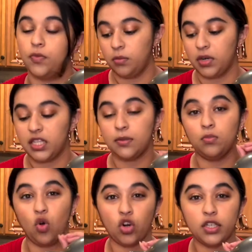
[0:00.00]
But it's
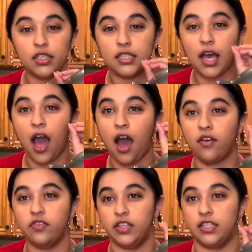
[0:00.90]
important to
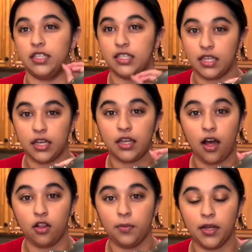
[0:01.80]
have this acidic
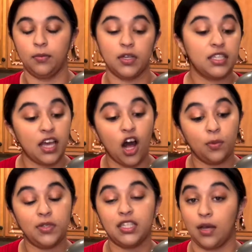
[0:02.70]
element because it
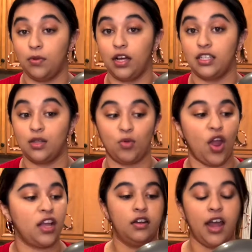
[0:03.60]
helps stabilize the
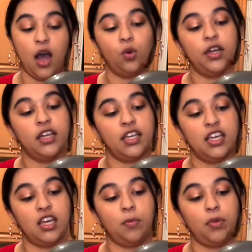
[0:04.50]
meringue. Now we're gonna
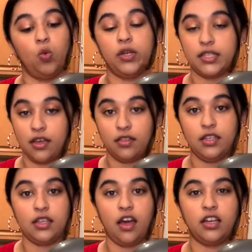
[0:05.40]
keep whisking
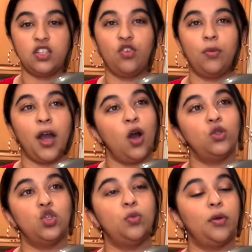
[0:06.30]
these eggs for about
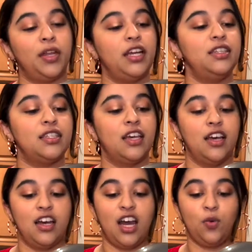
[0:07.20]
2 more minutes,
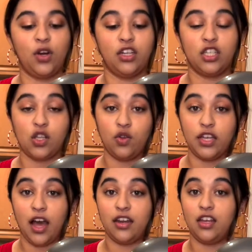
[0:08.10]
and we're gonna slowly
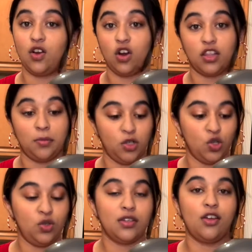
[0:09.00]
add in our lemon
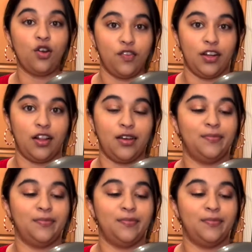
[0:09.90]
juice and our vanilla.